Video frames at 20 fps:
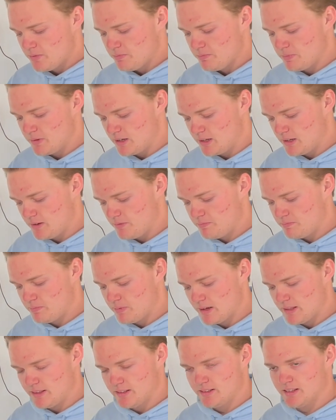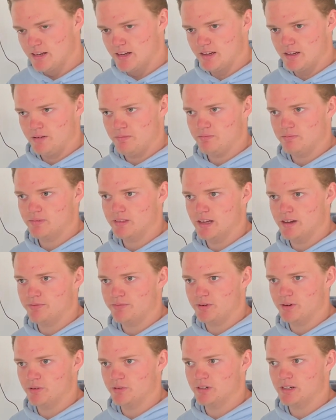But by the time that
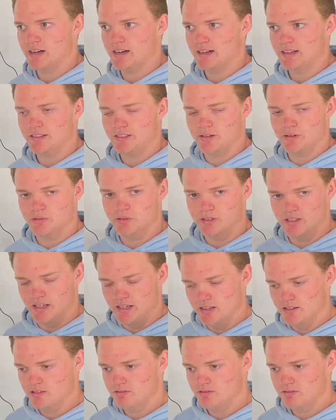pharaoh died, there was like